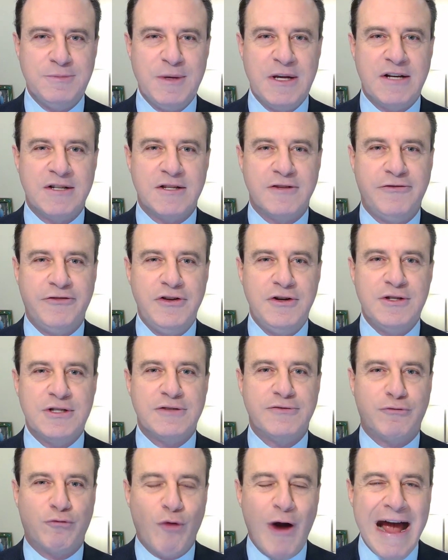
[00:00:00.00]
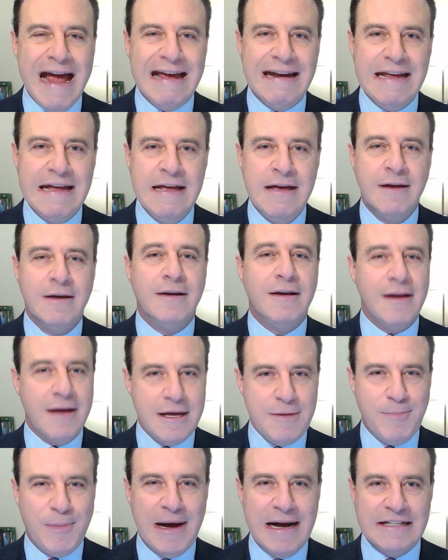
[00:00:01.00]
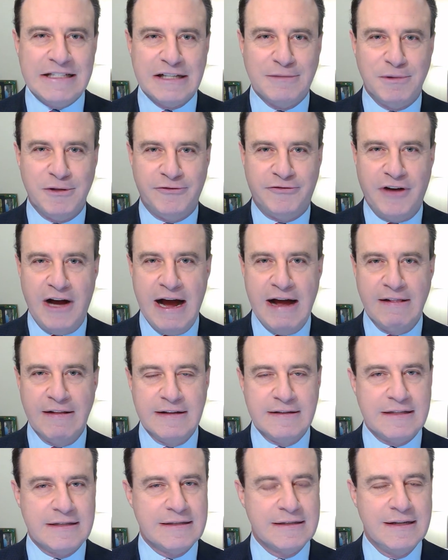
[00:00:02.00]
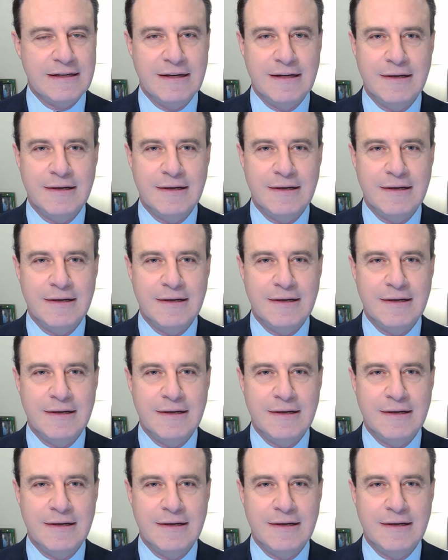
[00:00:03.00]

because of fears of rioting and possible violence.